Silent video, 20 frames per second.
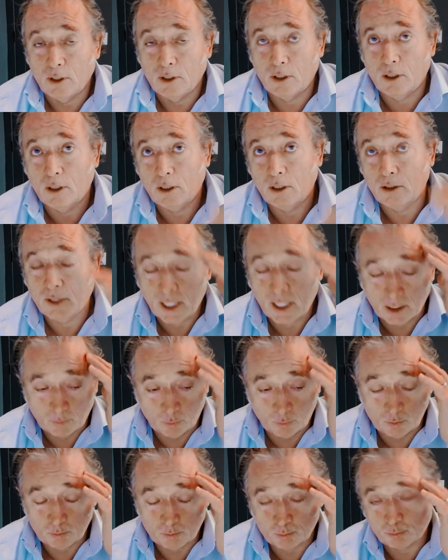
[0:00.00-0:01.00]

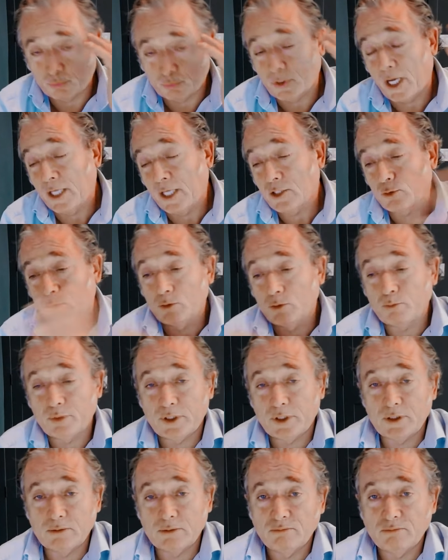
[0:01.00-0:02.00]
That would price would
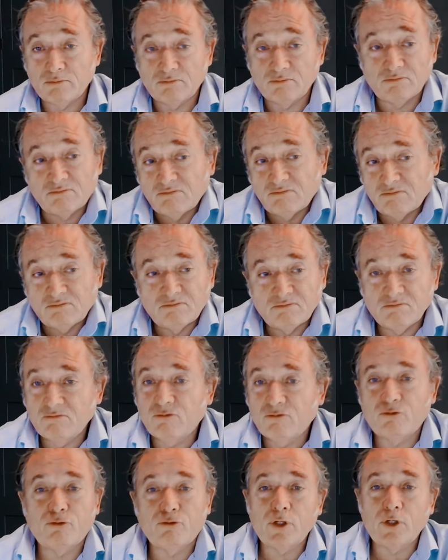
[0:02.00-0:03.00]
be
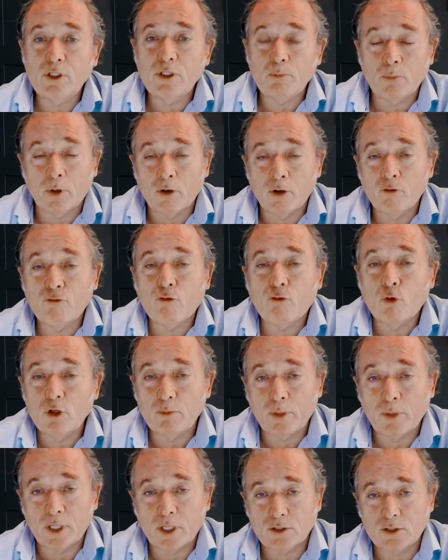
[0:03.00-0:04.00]

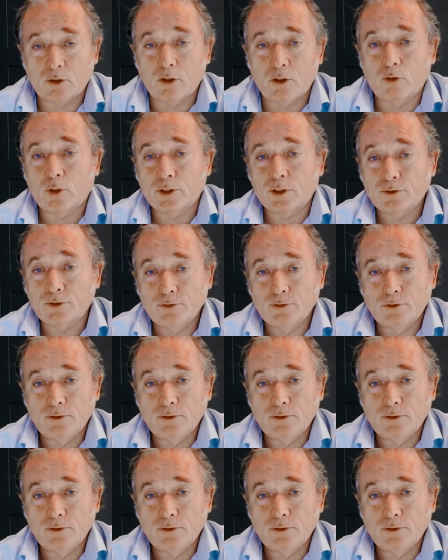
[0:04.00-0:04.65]
$40 or lower,